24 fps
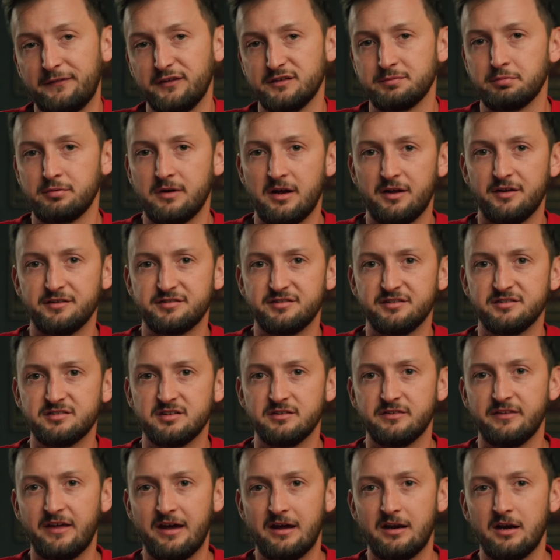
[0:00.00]
this paralysis
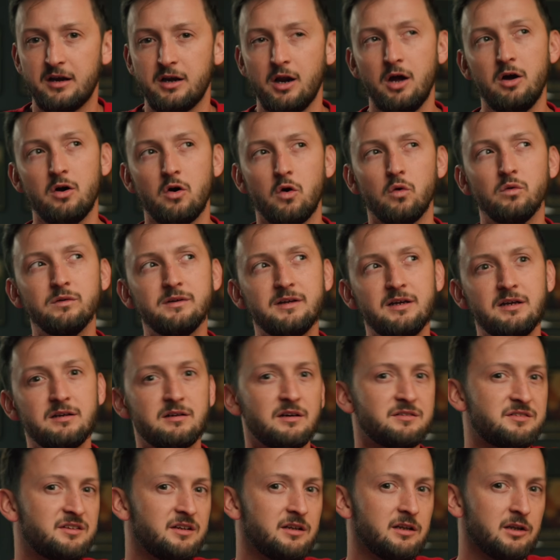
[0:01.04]
is that not only
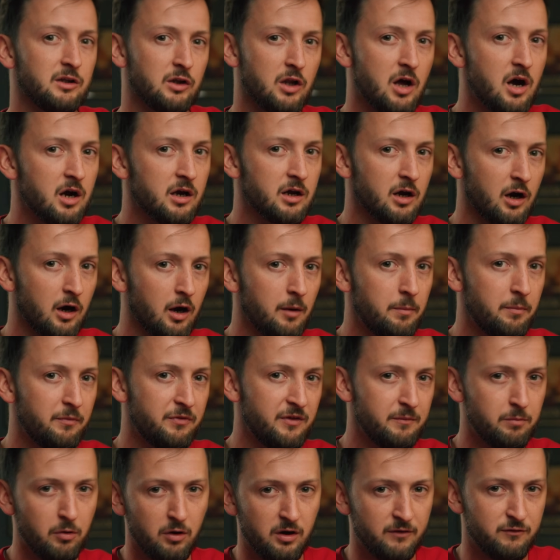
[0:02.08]
does it lock up
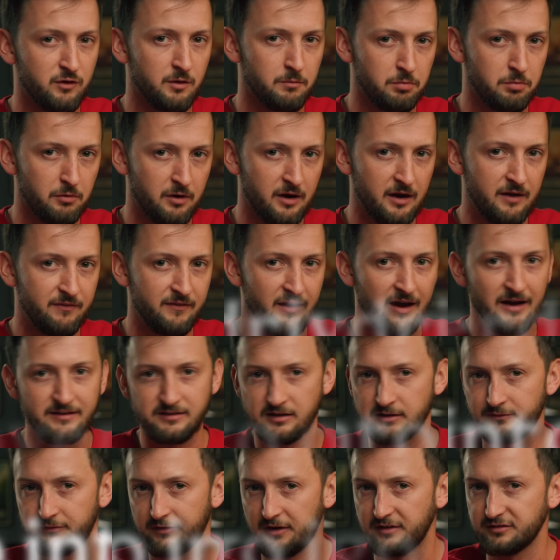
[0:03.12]
the part of your brain that
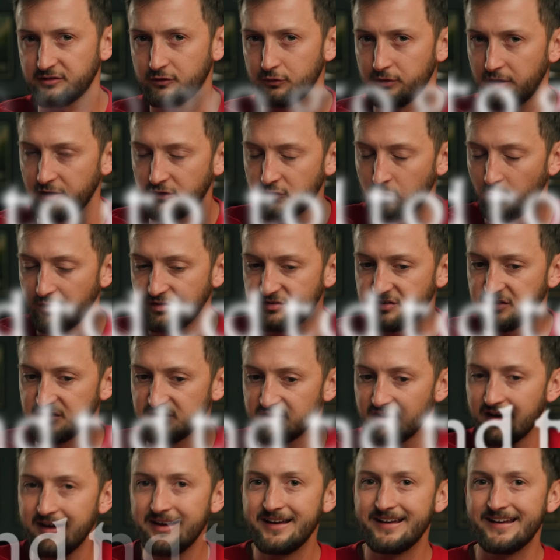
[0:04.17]
identifies correct choices,
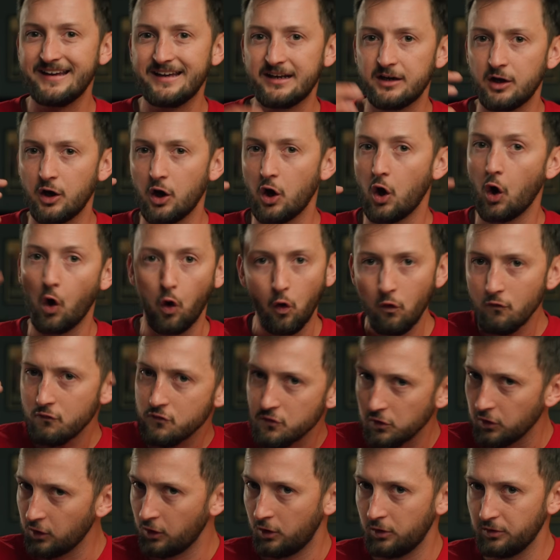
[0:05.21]
it
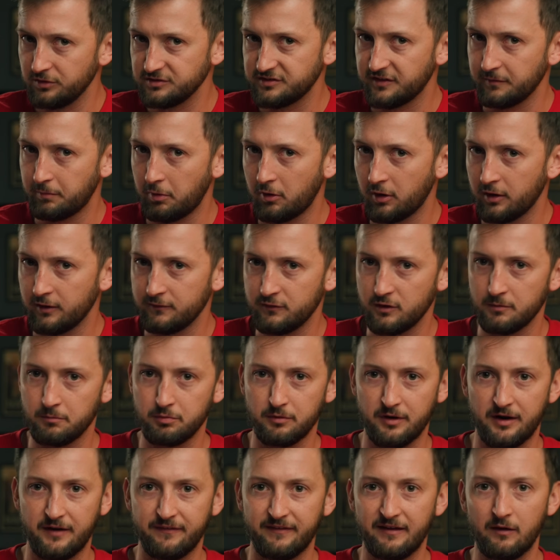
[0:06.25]
overloads the part of your
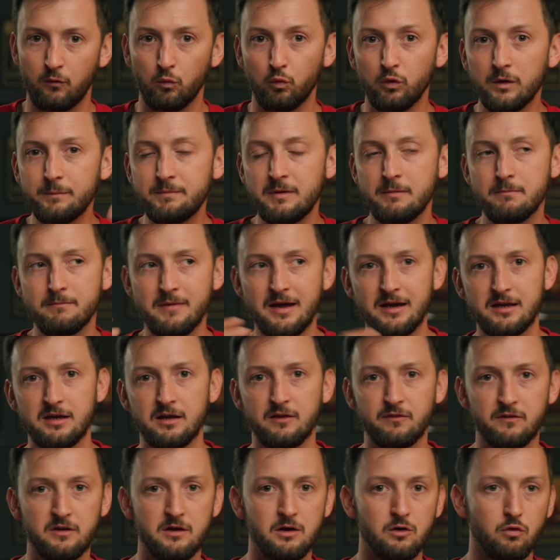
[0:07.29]
brain that would be
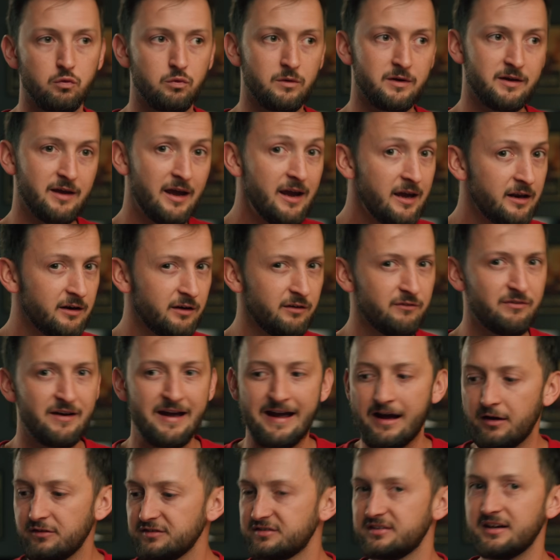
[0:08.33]
making the creative,
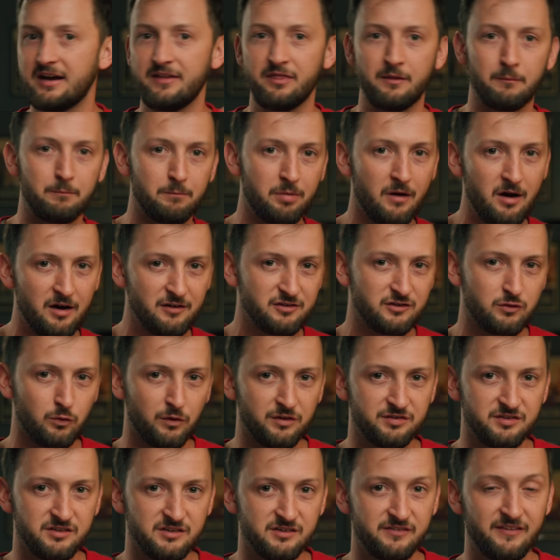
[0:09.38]
outside-the-box
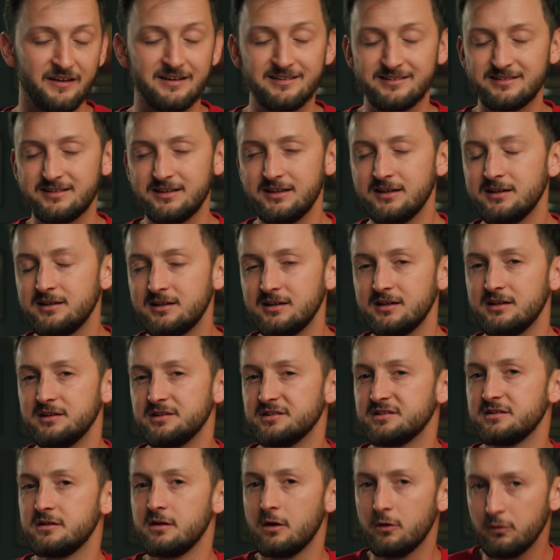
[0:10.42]
choices that D&D
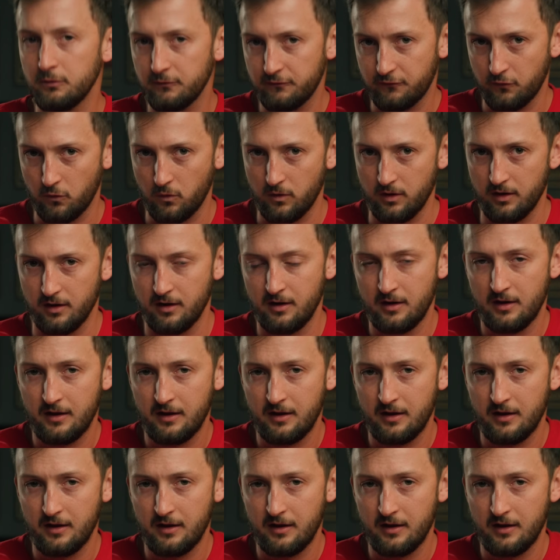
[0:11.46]
is known for.